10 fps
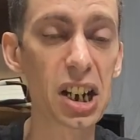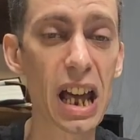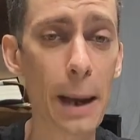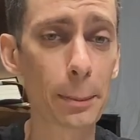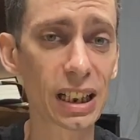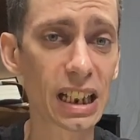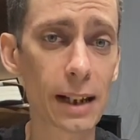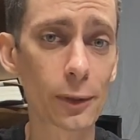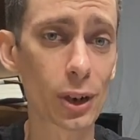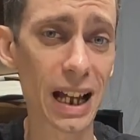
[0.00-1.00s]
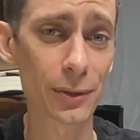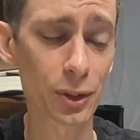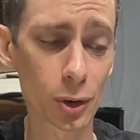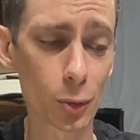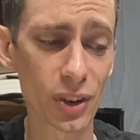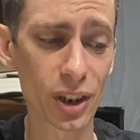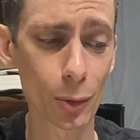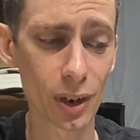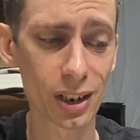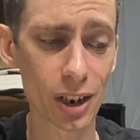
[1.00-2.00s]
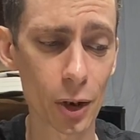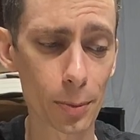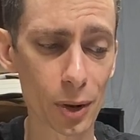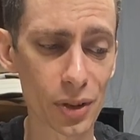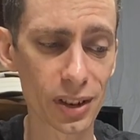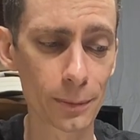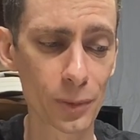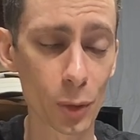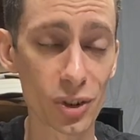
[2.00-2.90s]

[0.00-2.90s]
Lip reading: unhappily ever after with you and another person,